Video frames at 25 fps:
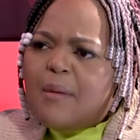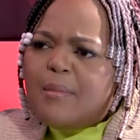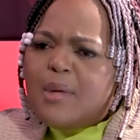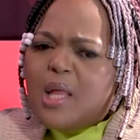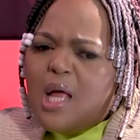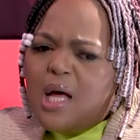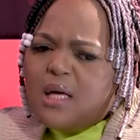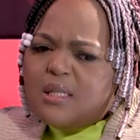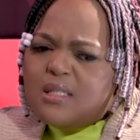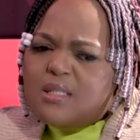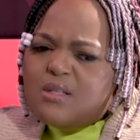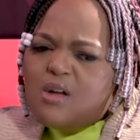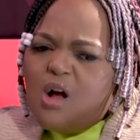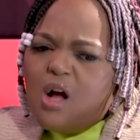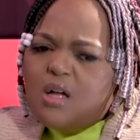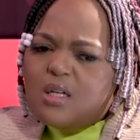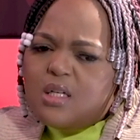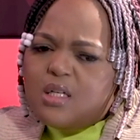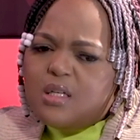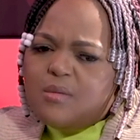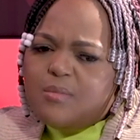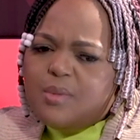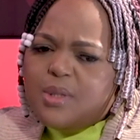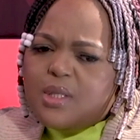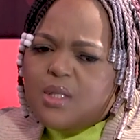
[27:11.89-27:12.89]
mean, I
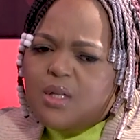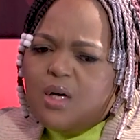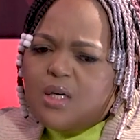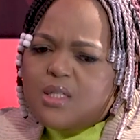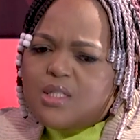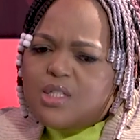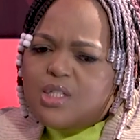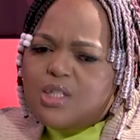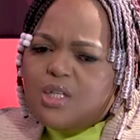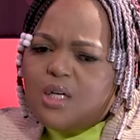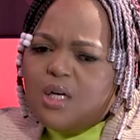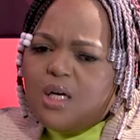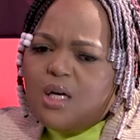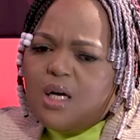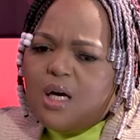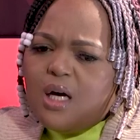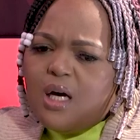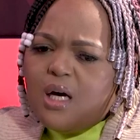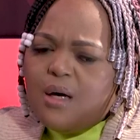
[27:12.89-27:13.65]
started a bit last year.